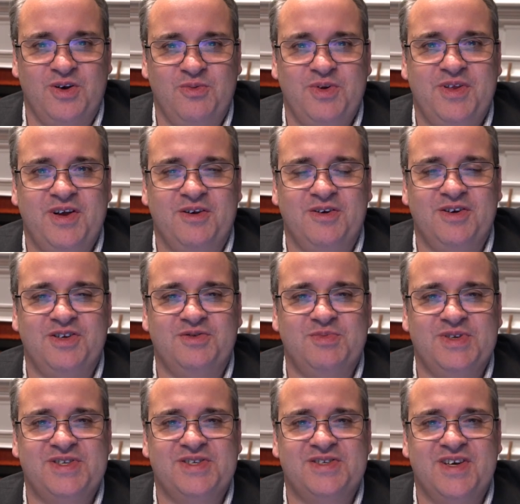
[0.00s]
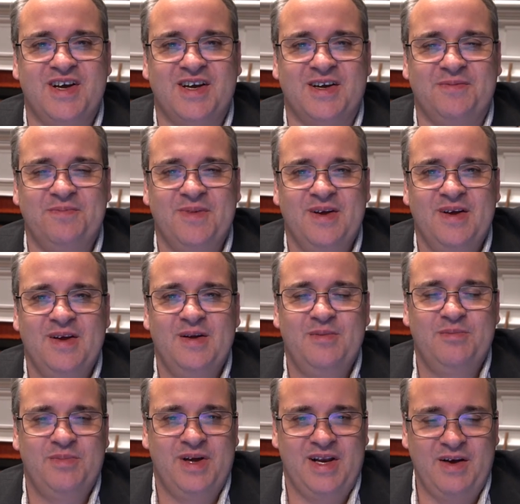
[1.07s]
with Heritage Mississauga.
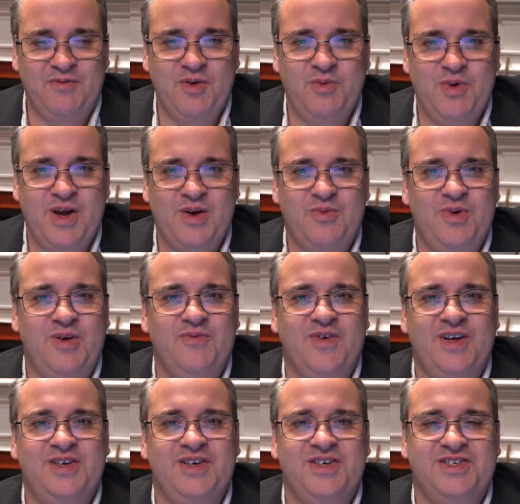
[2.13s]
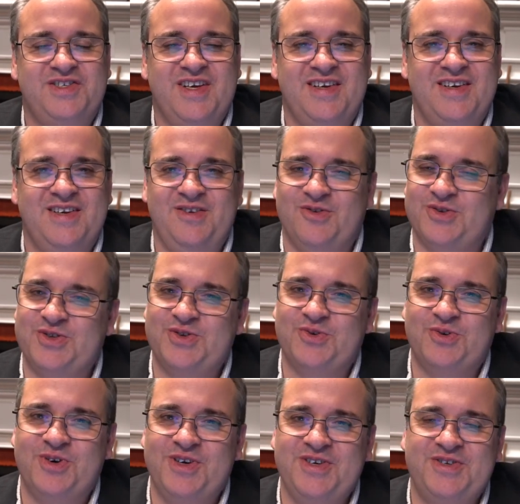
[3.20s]
And every week we invite you to send in your
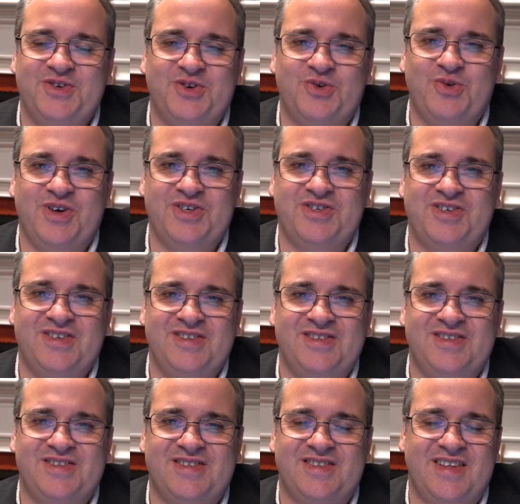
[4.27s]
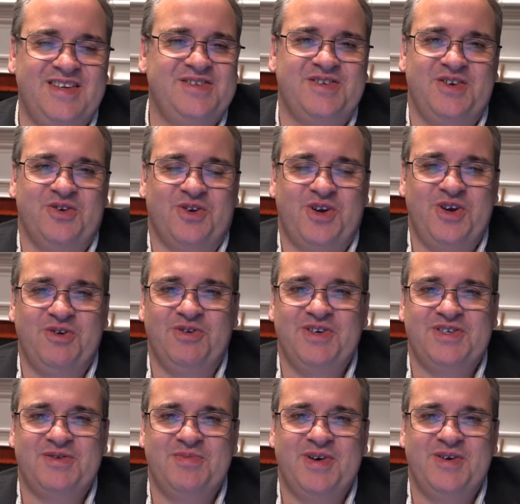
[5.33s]
stories, your questions, things that you're
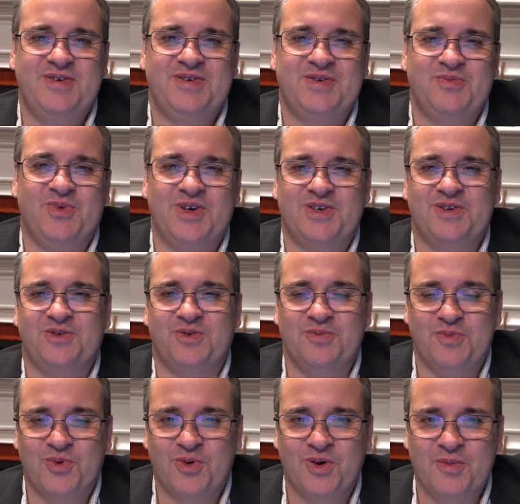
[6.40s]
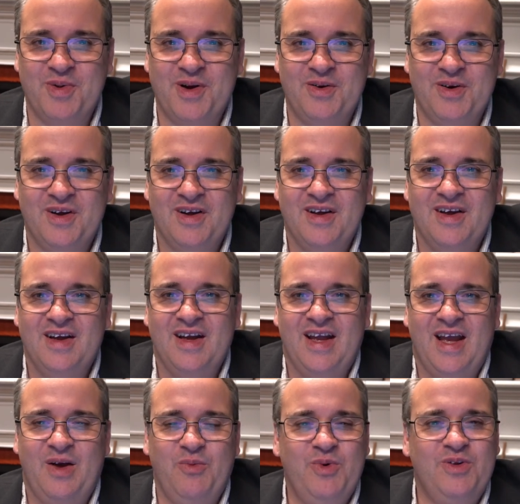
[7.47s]
curious about and want to learn more about,
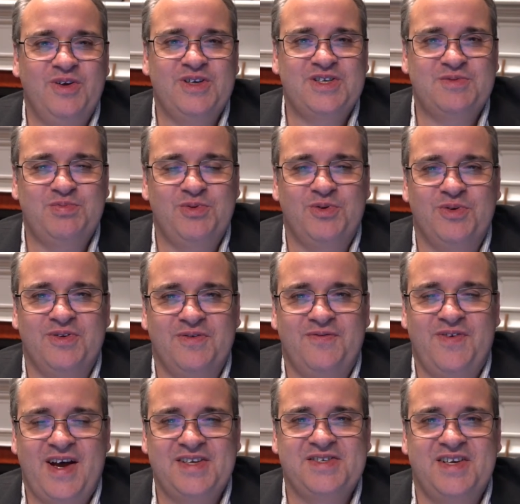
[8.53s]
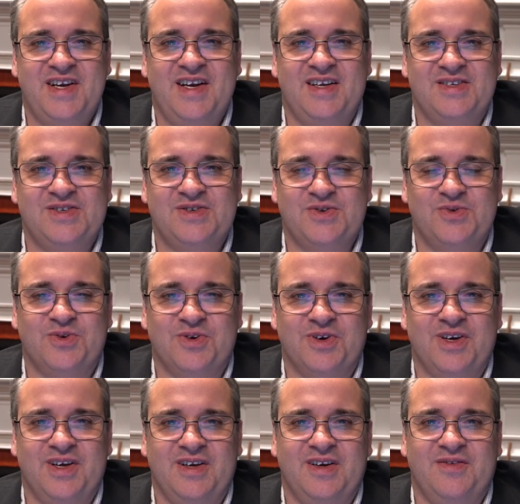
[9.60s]
and we'll explore the fascinating
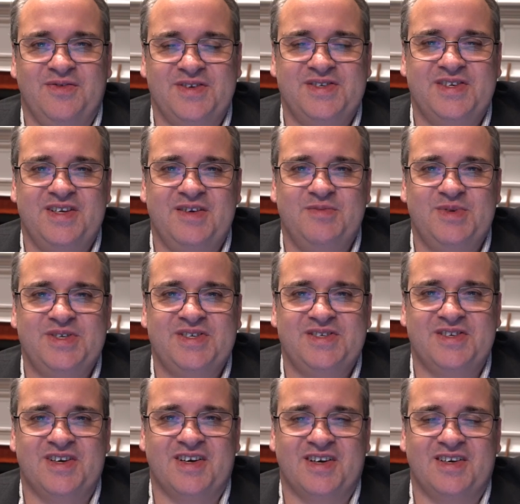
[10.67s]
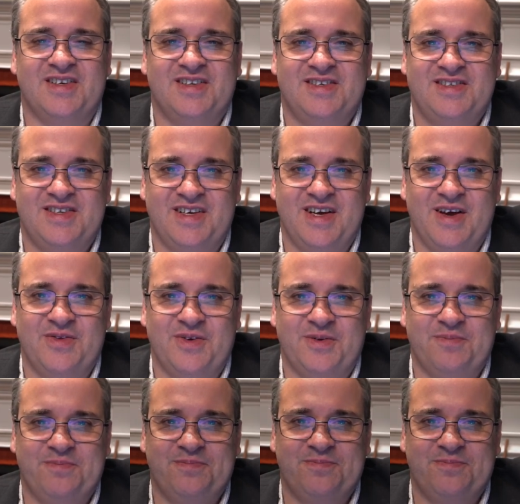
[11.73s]
story of the city of Mississauga together.